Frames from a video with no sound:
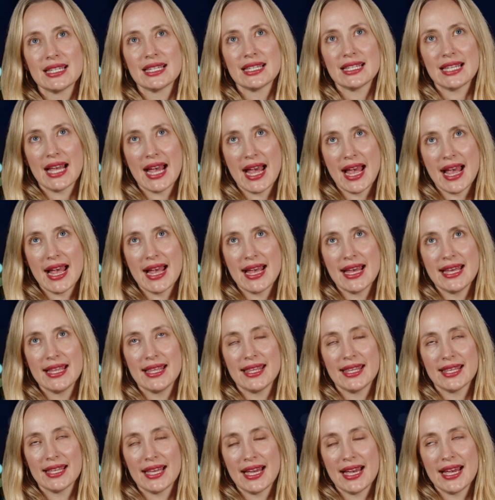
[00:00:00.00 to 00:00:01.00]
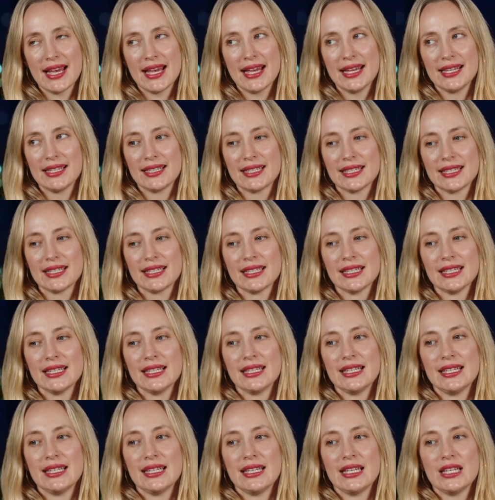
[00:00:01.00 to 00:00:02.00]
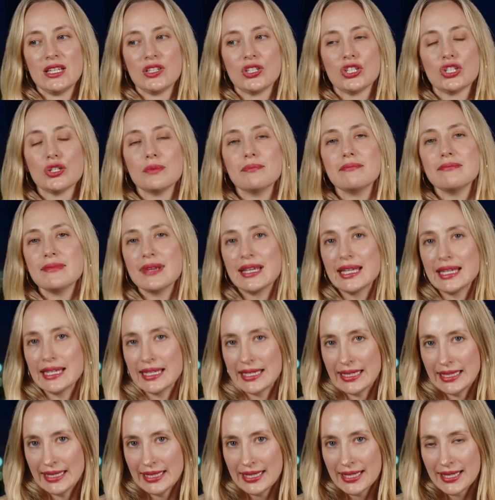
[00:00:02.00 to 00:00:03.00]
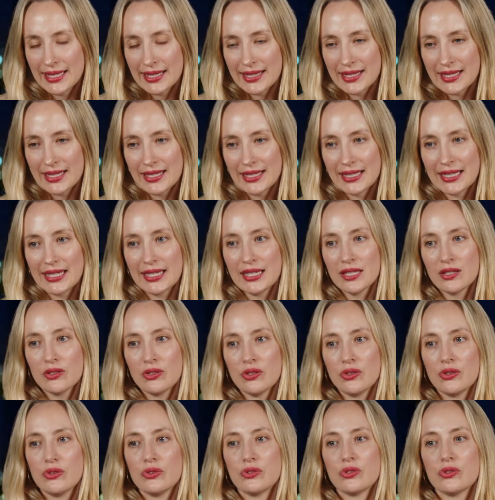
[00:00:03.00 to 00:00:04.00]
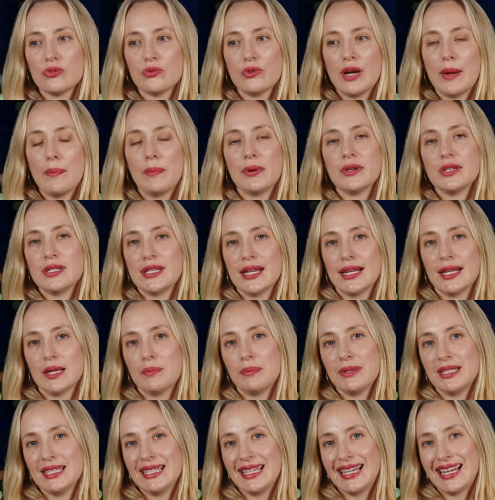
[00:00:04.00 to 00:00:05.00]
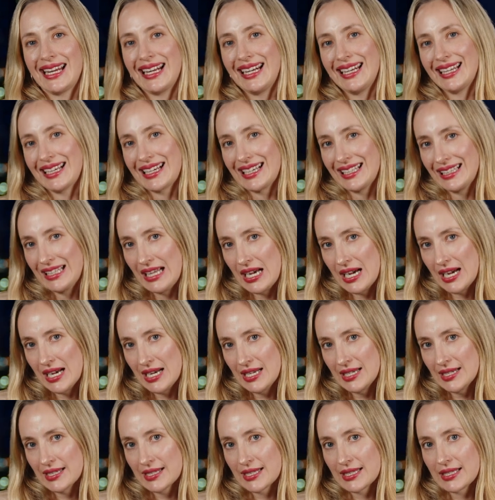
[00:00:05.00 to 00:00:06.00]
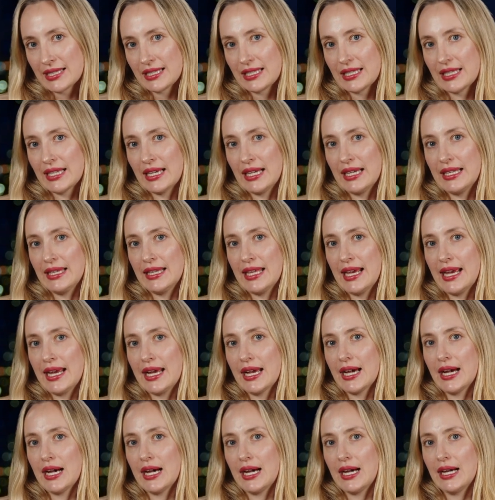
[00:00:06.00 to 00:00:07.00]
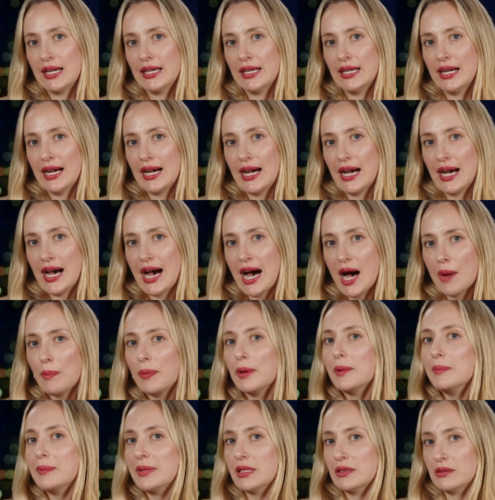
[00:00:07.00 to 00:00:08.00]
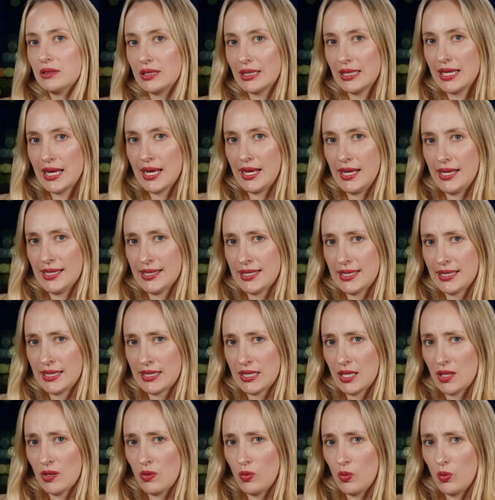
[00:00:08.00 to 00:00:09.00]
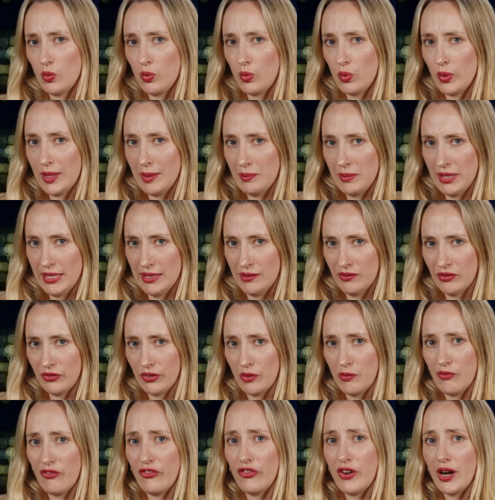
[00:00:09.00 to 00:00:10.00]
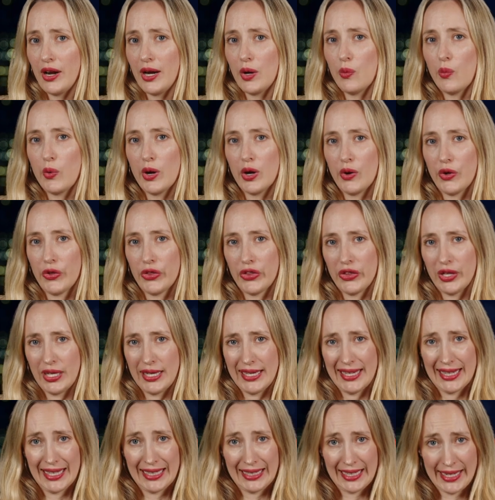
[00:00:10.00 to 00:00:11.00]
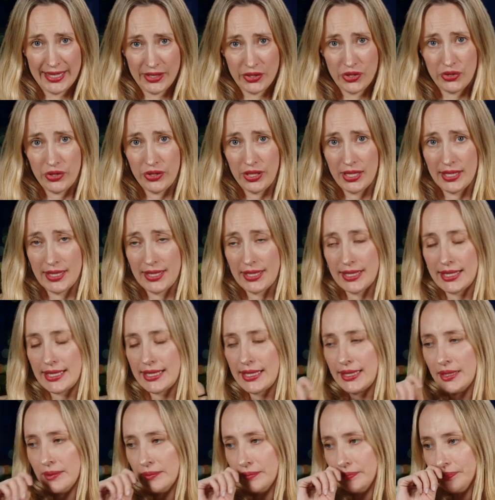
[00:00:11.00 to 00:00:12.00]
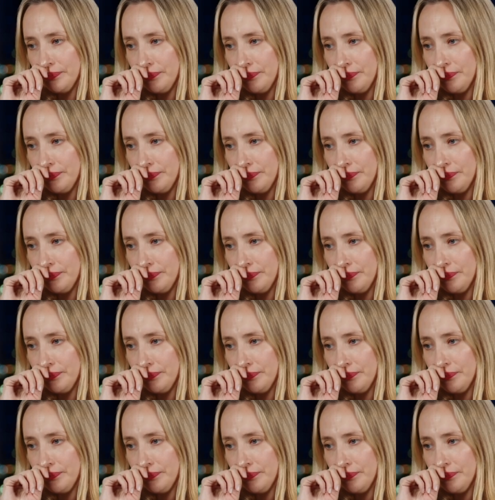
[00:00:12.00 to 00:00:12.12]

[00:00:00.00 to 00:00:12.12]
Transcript: say that to me, the teals represent a particular class, and they are upper middle class women from very wealthy electorates.